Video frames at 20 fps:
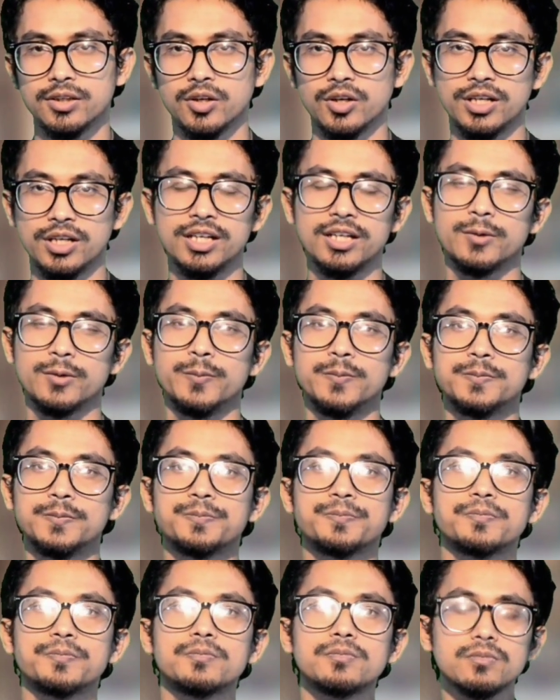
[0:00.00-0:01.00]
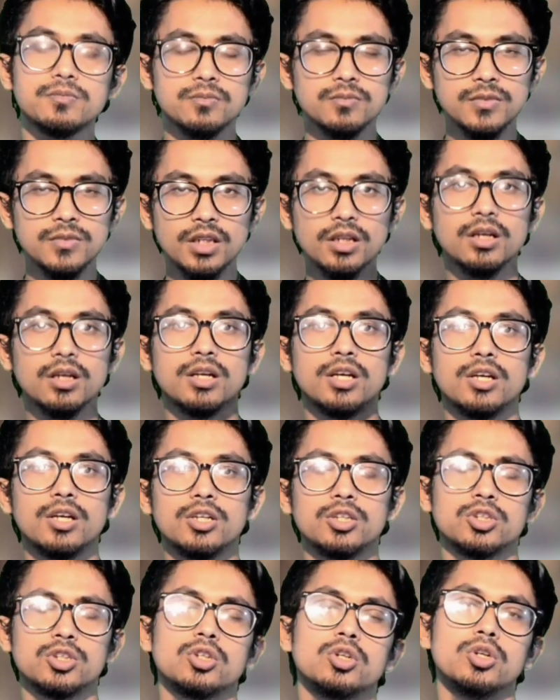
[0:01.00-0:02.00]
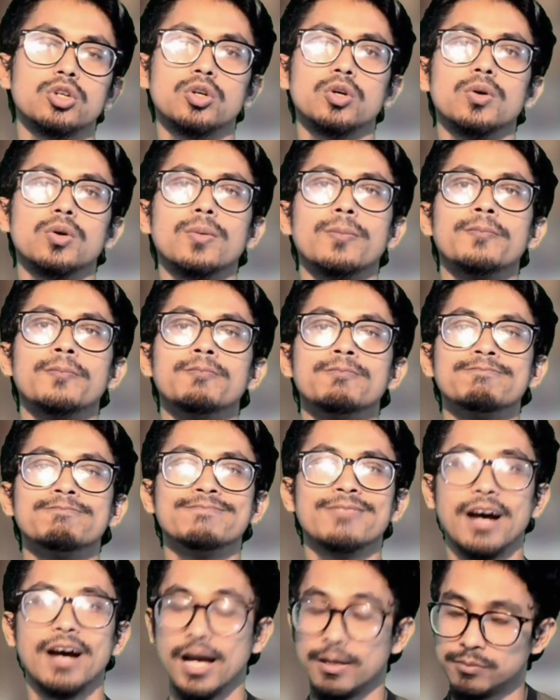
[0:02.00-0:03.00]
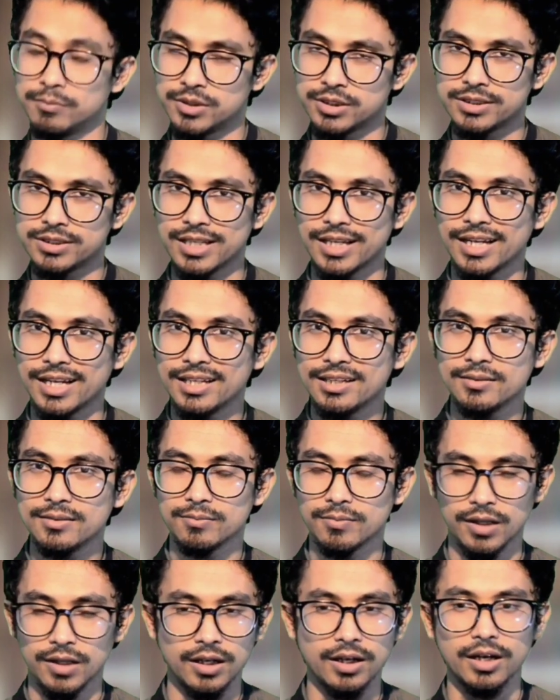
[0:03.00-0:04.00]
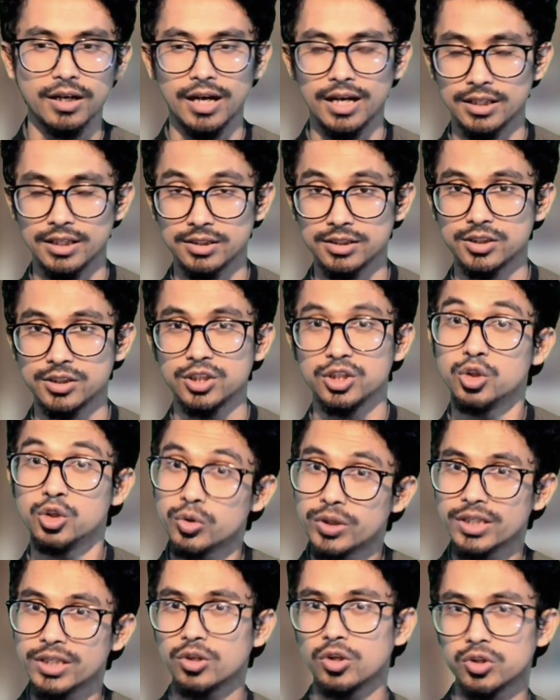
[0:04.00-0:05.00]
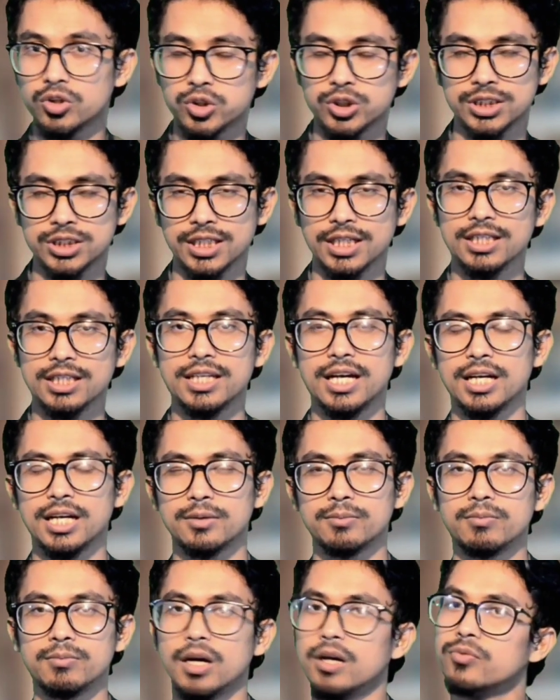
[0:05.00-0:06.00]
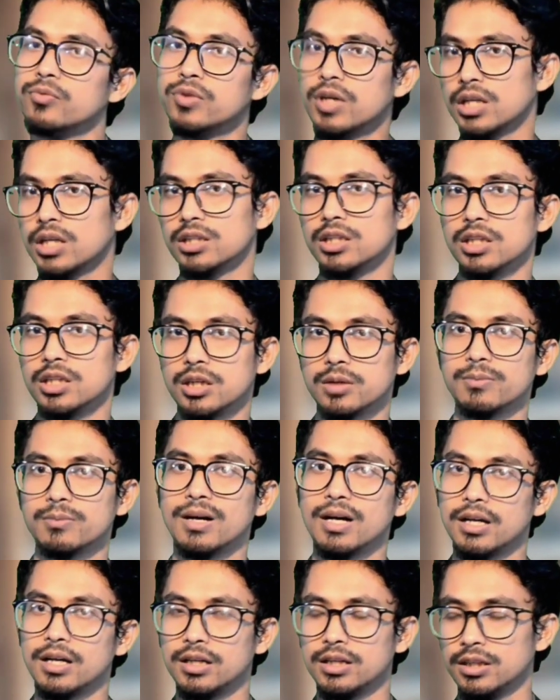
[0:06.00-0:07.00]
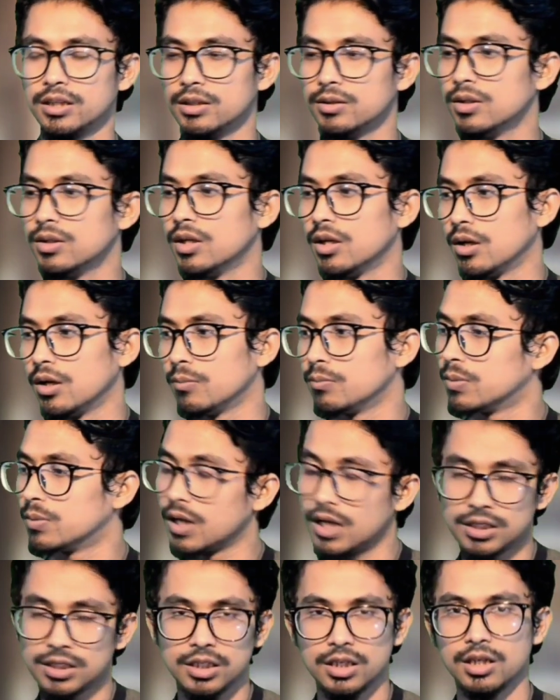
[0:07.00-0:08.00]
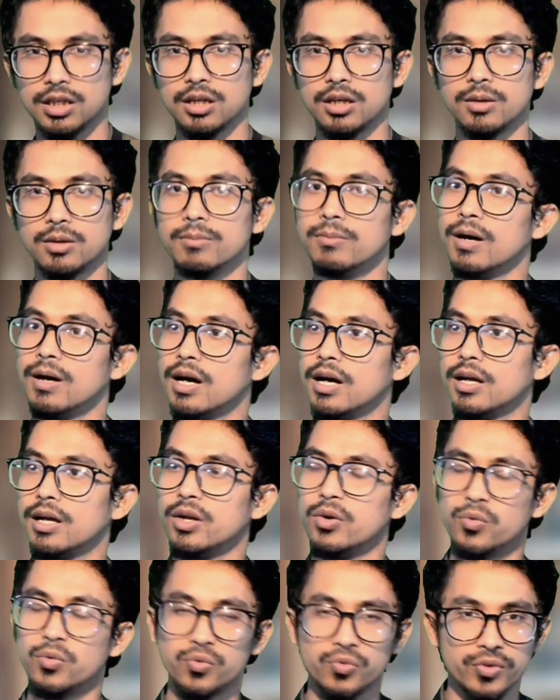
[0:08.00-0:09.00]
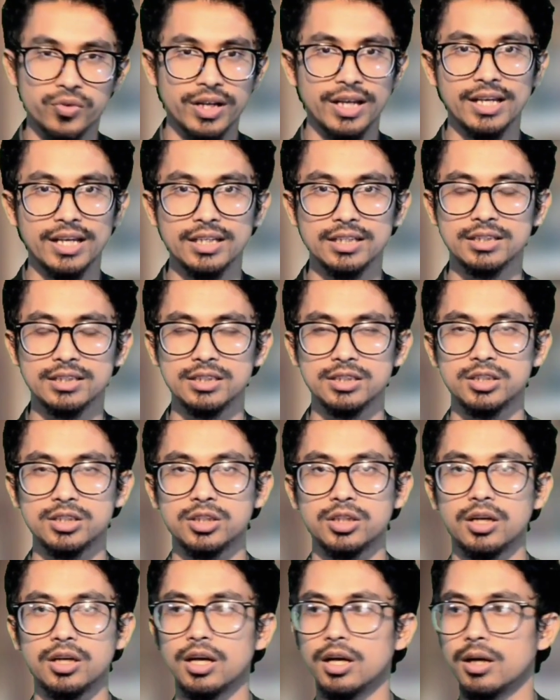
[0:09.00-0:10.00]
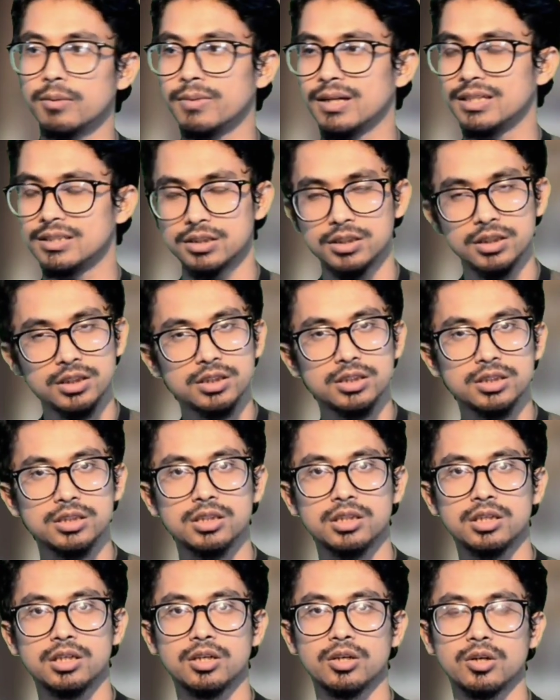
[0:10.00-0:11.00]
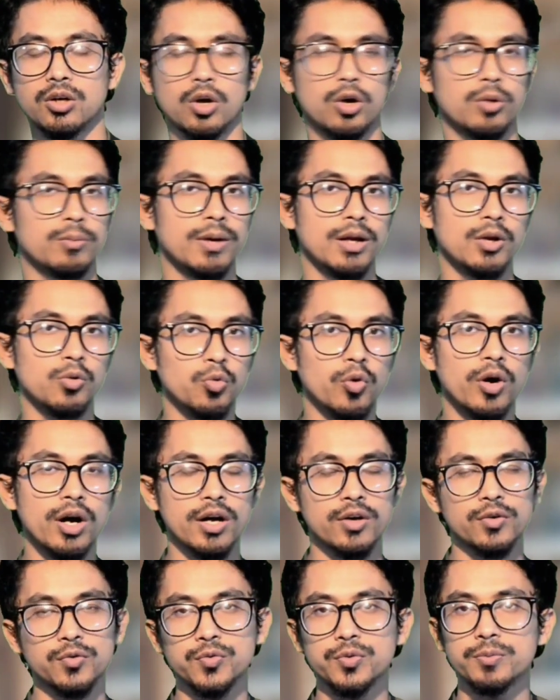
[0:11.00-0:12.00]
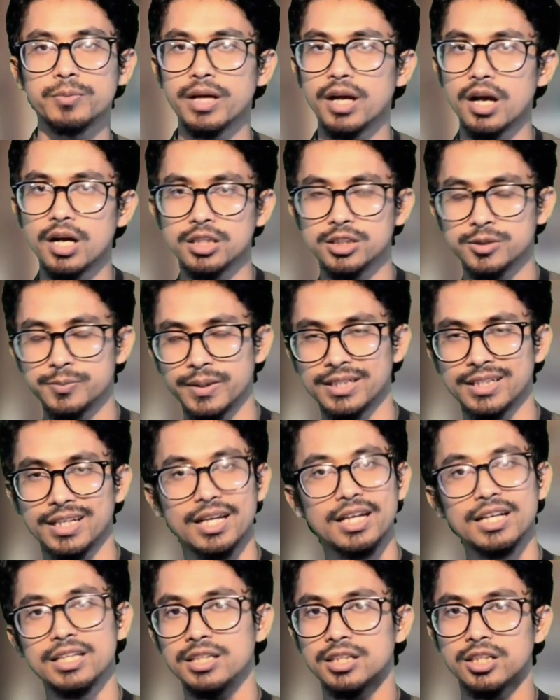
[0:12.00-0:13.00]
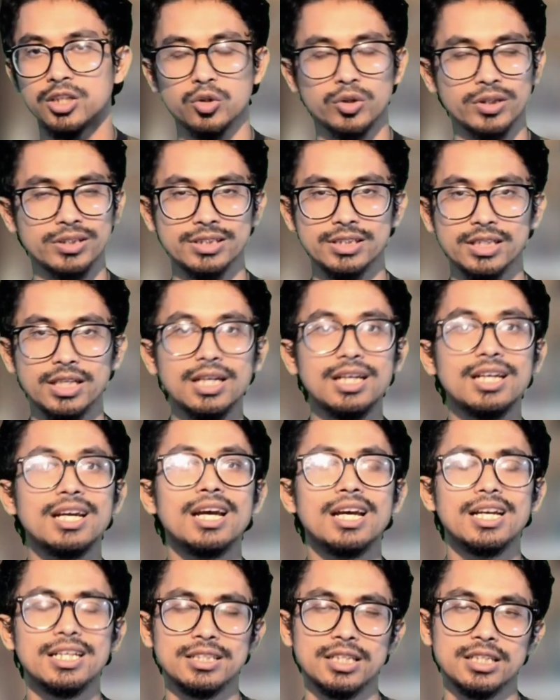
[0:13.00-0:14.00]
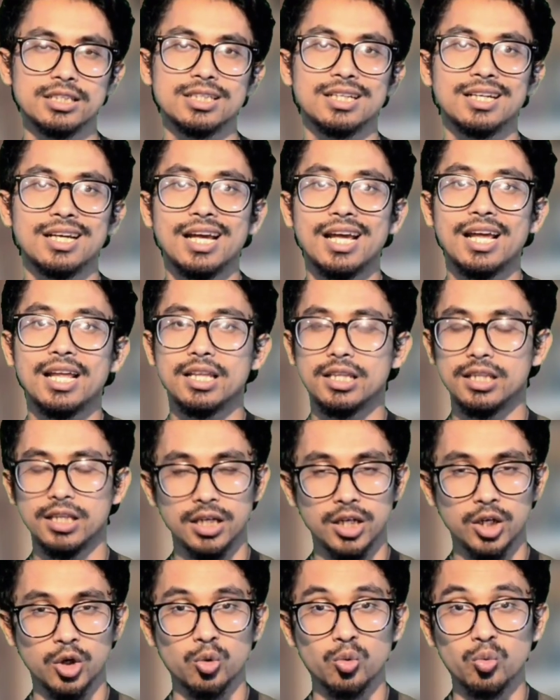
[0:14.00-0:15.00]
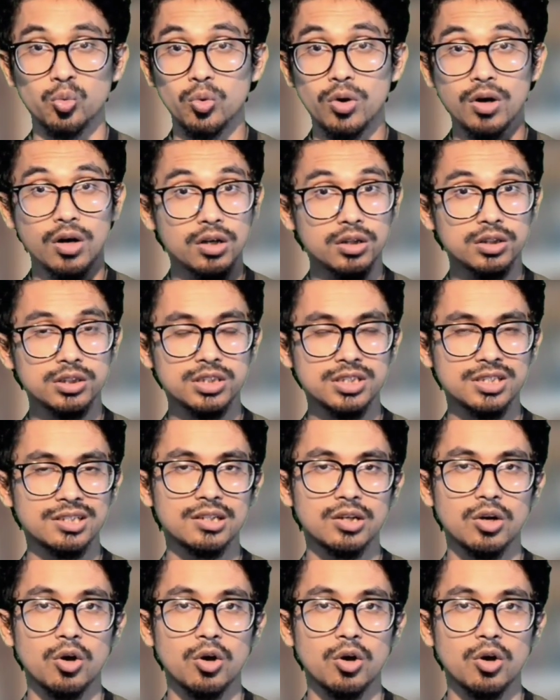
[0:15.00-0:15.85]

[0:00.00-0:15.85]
Okay, so I'm saying, as you can also say that my father, my brother, my friend, my sister, or my wife, my husband, anything you can say, just they washed